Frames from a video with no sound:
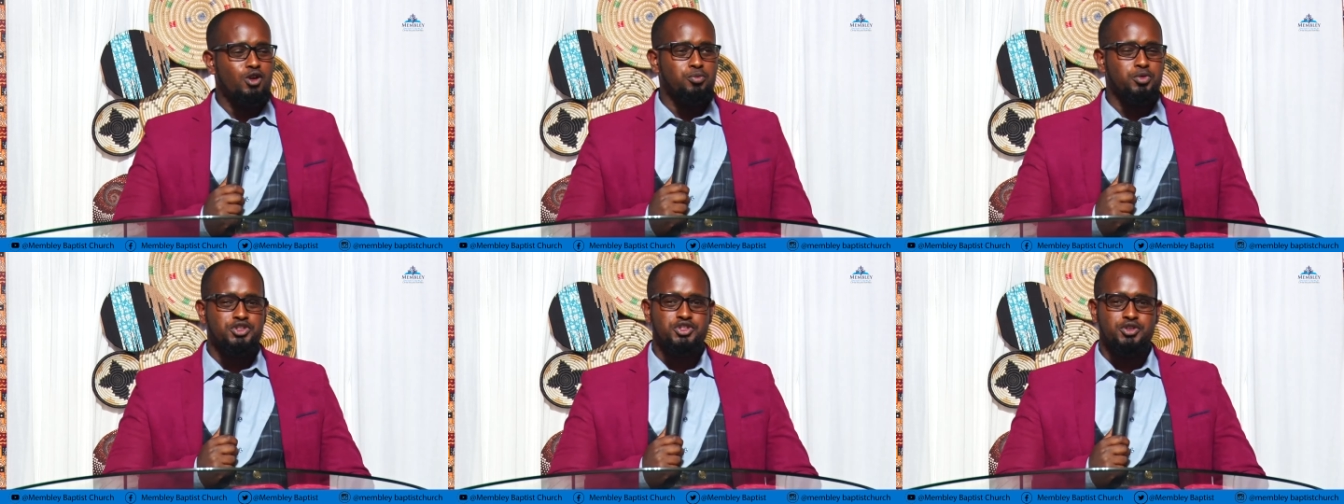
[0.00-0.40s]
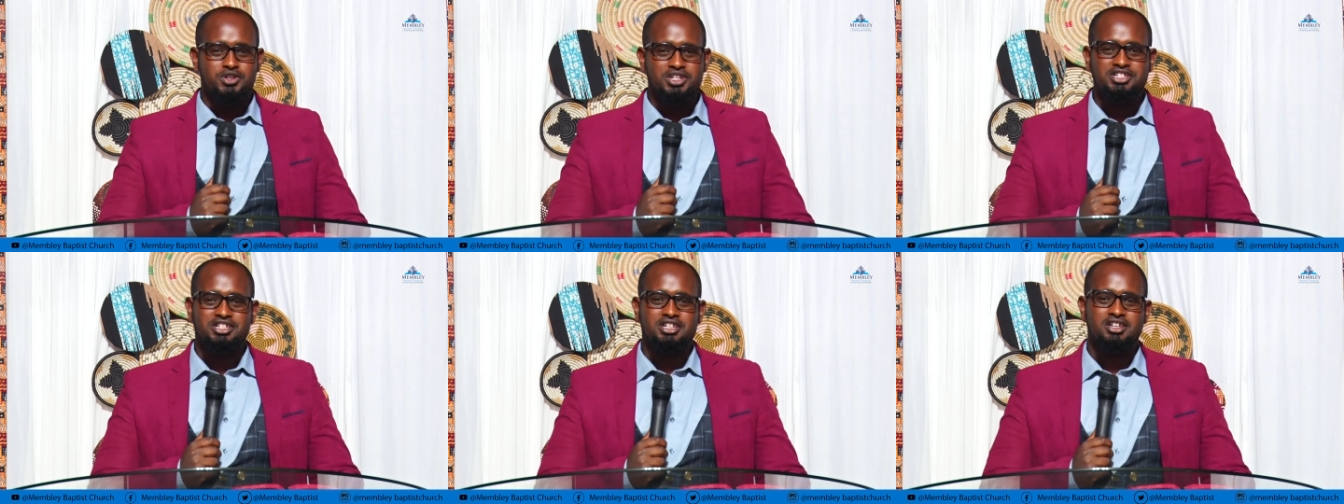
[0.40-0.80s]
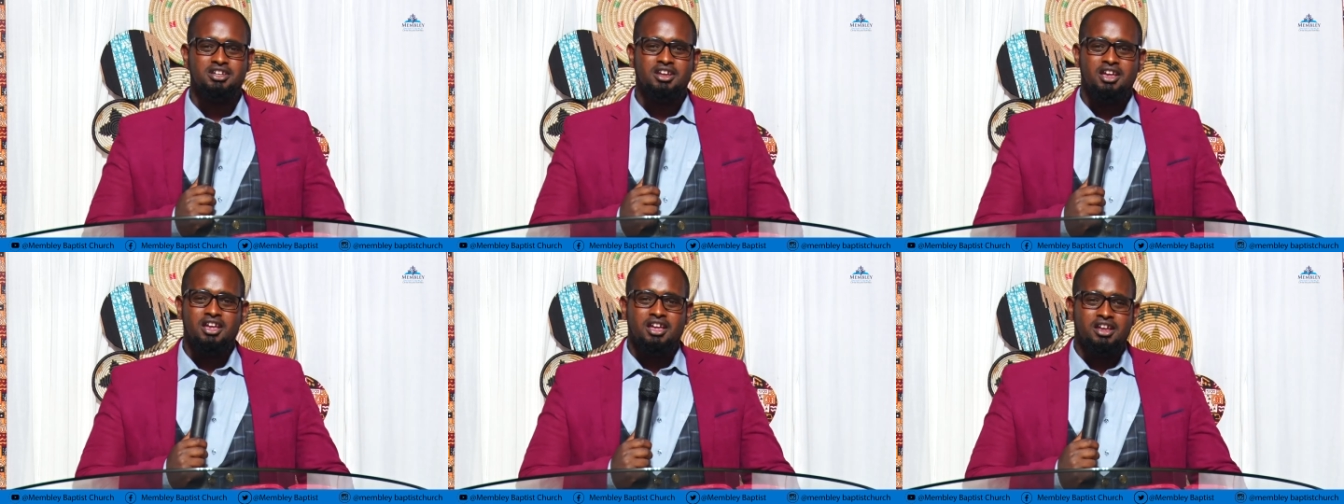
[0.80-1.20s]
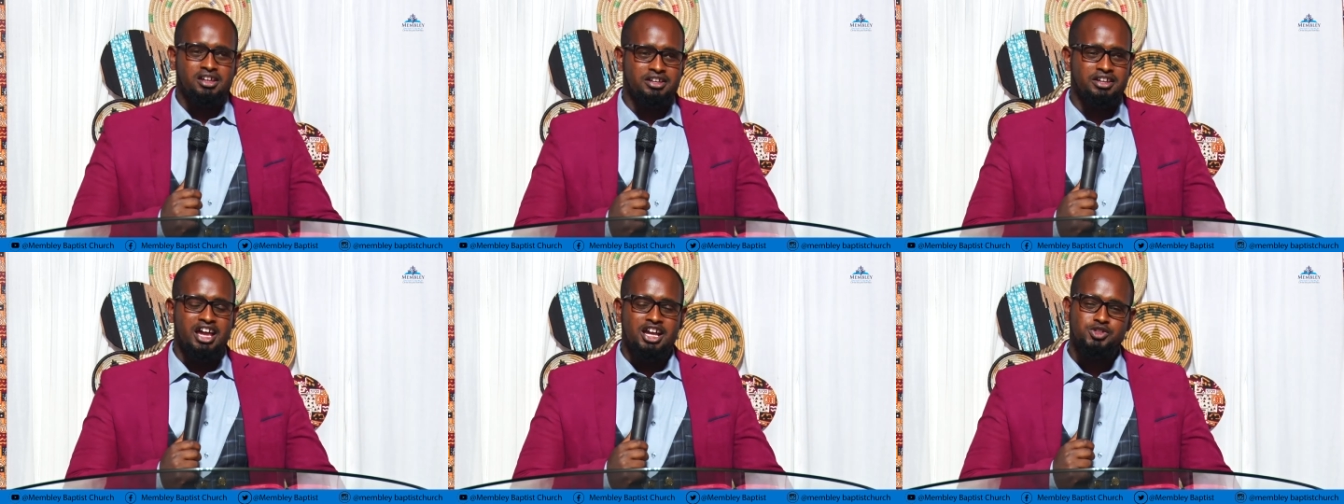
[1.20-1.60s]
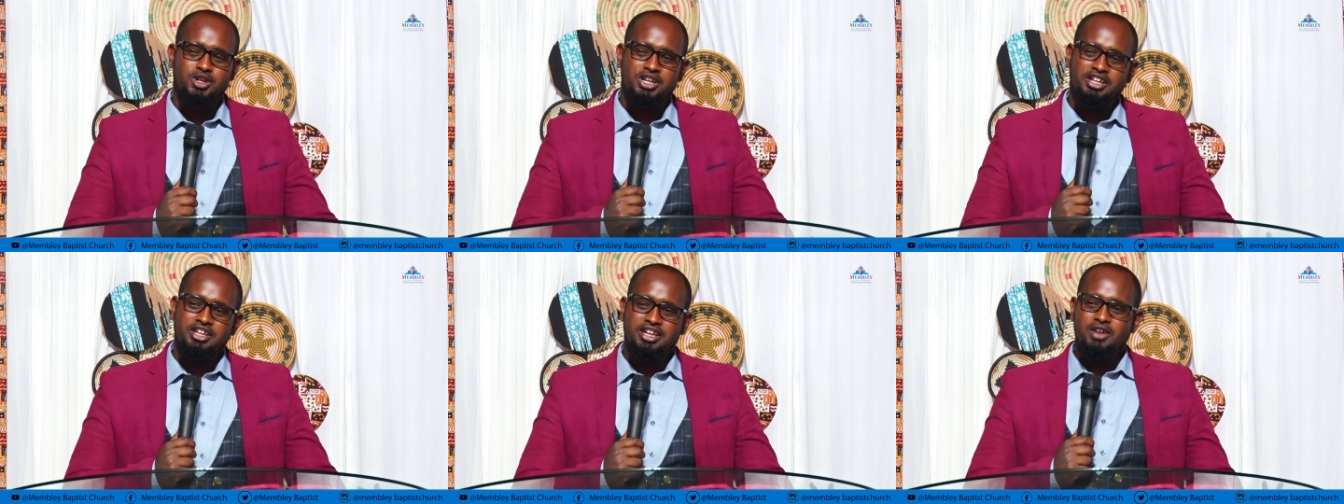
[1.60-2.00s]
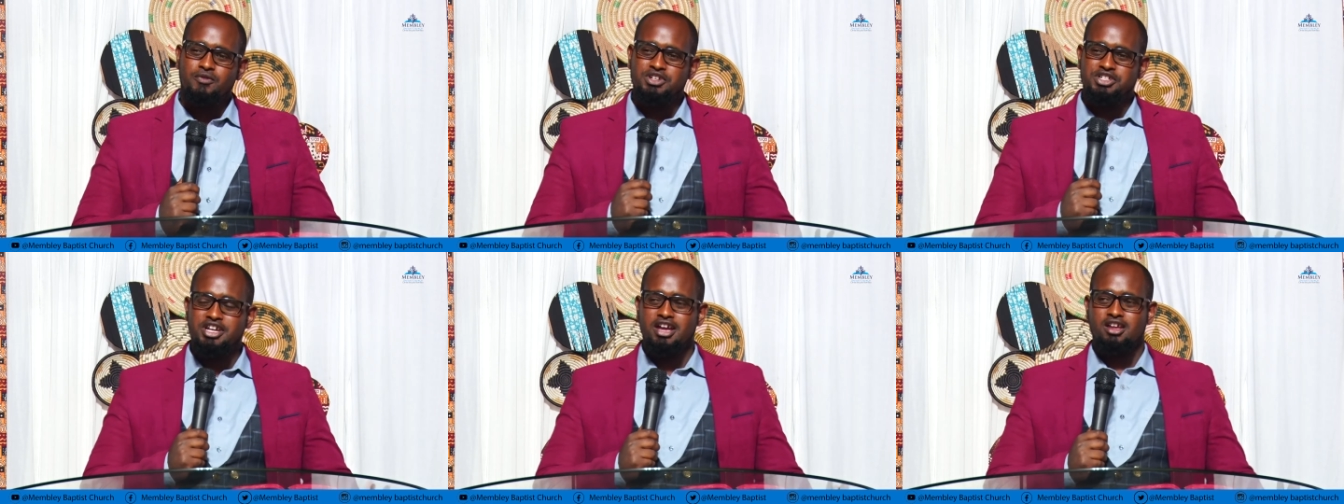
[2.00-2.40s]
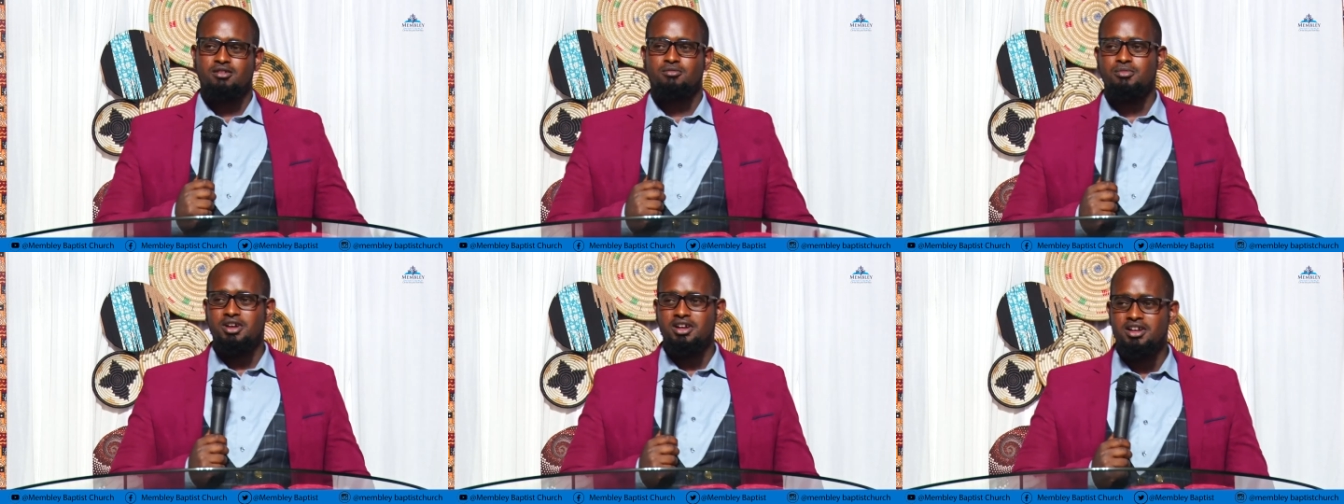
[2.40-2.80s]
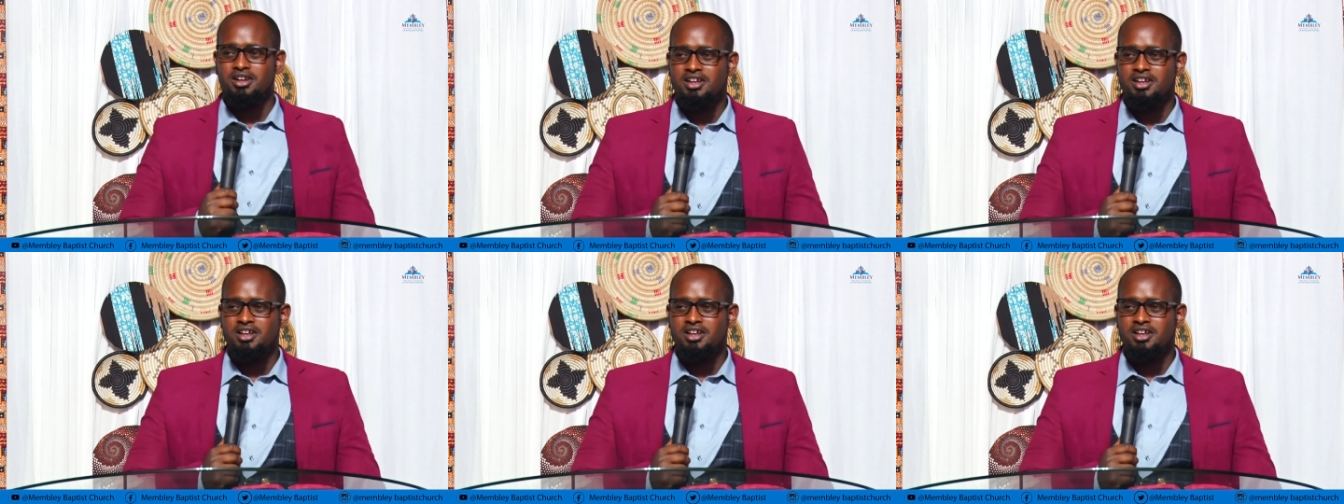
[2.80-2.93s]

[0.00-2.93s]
opportunity, and actually every time